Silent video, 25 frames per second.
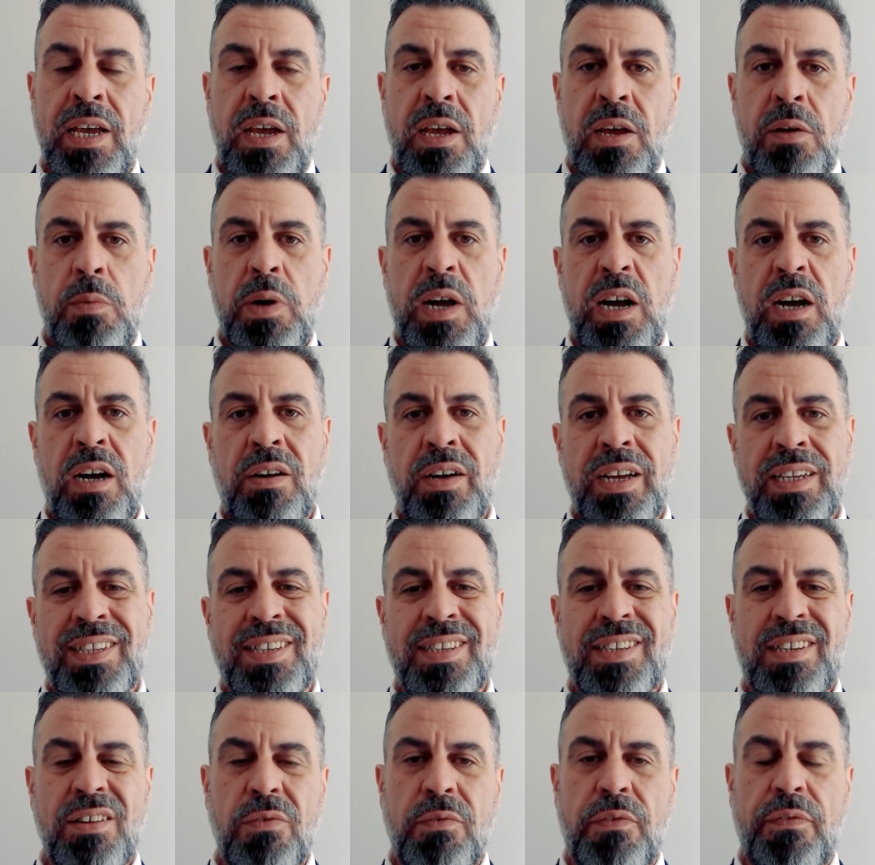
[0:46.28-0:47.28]
Well, it's
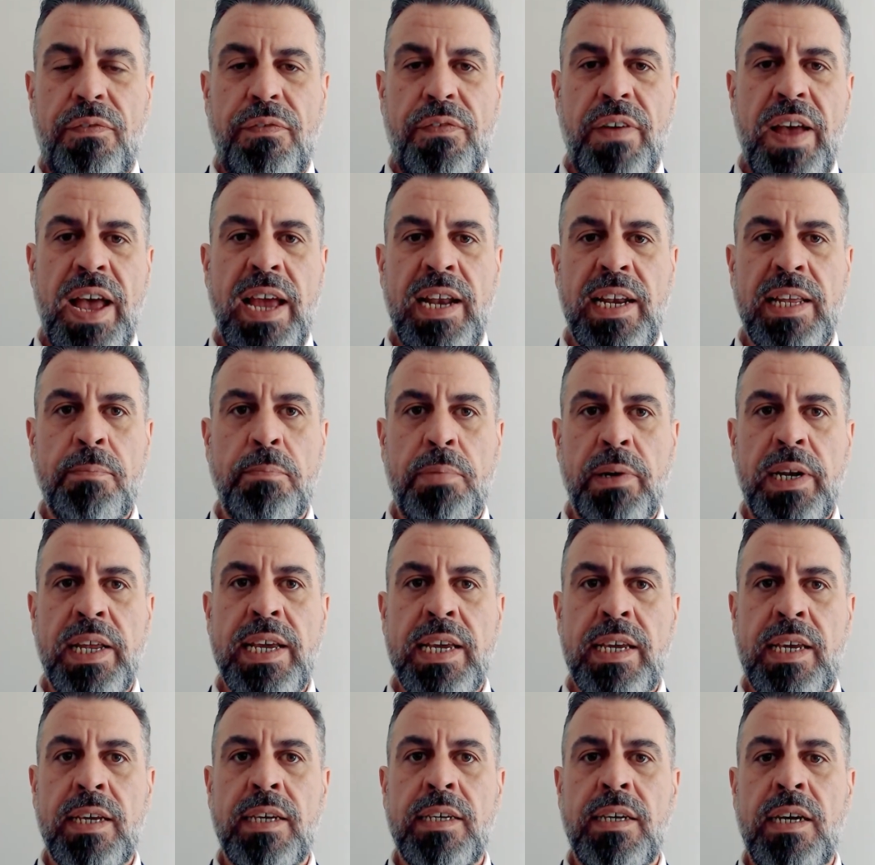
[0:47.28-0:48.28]
still fairly
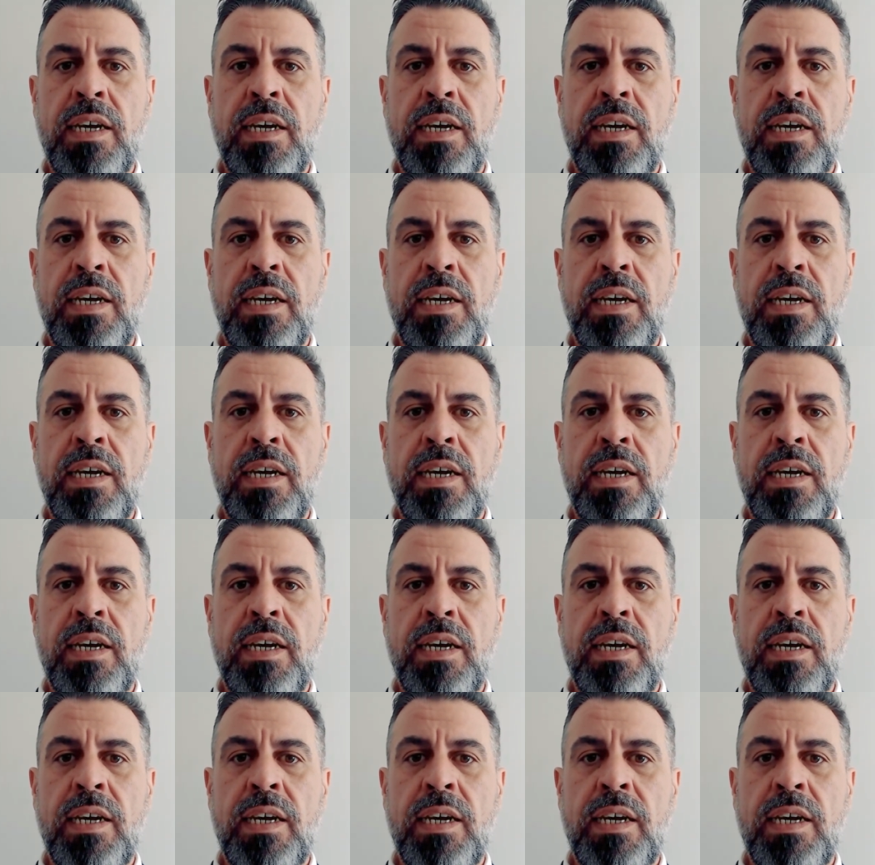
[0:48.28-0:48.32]
bleak